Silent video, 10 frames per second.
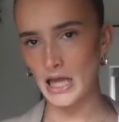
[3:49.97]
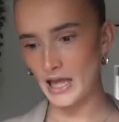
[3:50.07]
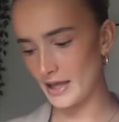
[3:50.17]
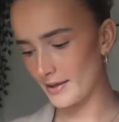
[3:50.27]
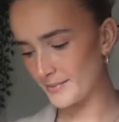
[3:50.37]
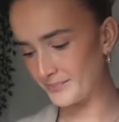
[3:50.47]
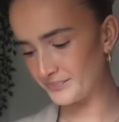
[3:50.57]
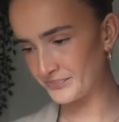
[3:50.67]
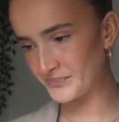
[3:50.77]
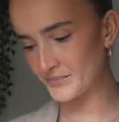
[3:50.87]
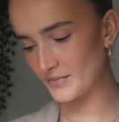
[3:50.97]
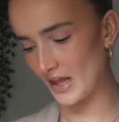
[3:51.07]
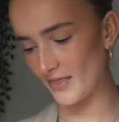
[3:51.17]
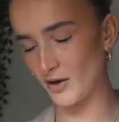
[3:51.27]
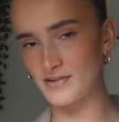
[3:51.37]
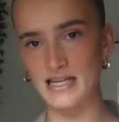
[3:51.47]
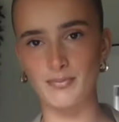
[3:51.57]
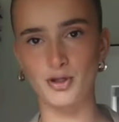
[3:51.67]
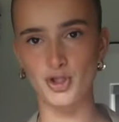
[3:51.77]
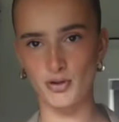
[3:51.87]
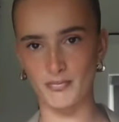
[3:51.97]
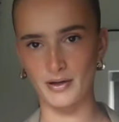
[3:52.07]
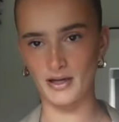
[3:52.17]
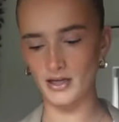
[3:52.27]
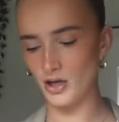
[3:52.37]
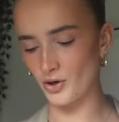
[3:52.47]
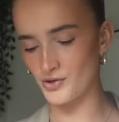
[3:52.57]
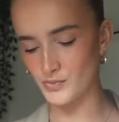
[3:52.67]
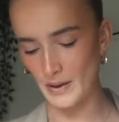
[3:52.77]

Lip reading: and then obviously put the jumper on as